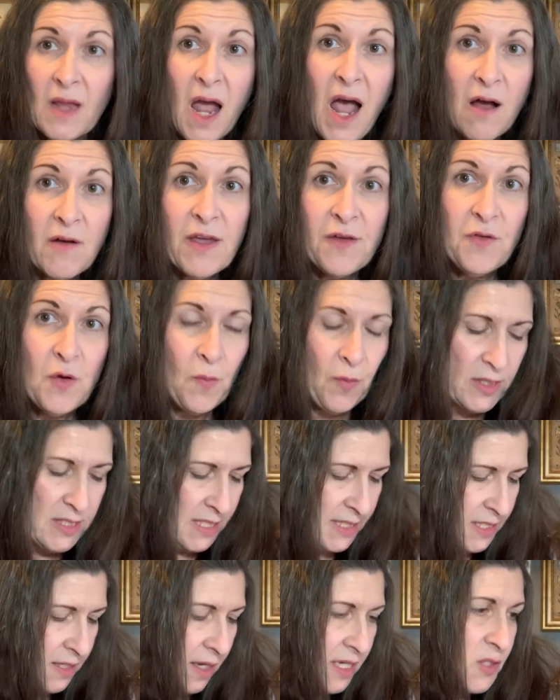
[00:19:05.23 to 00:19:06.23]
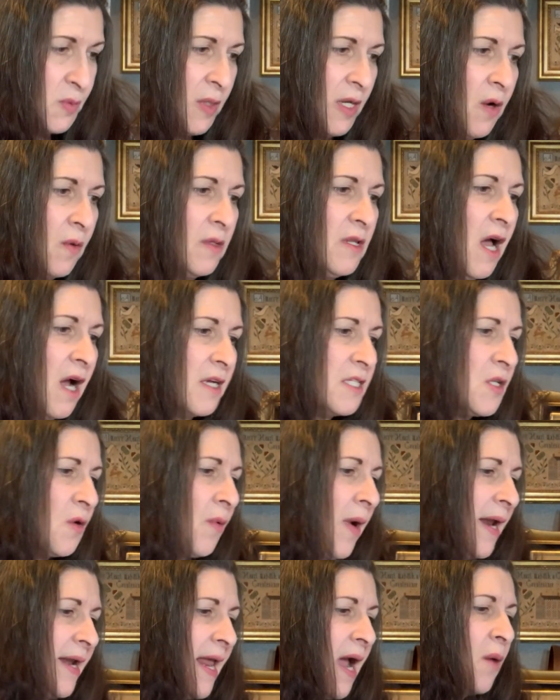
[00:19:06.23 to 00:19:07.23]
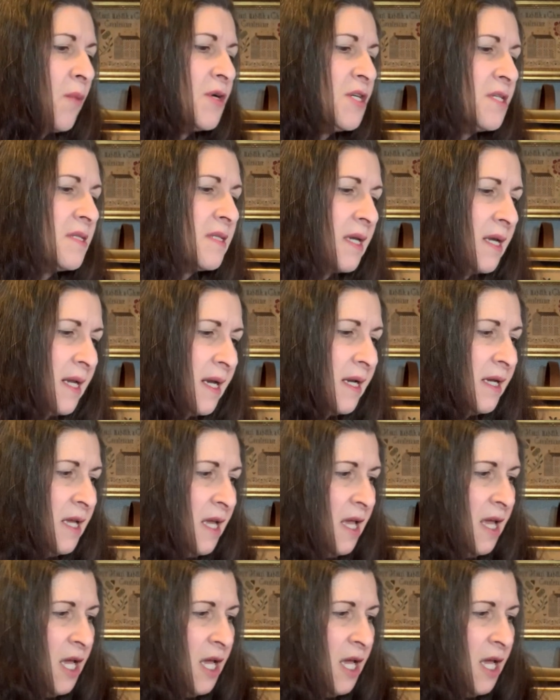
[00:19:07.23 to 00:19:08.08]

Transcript: I'll give you more detail as we go along. So right now we're just gonna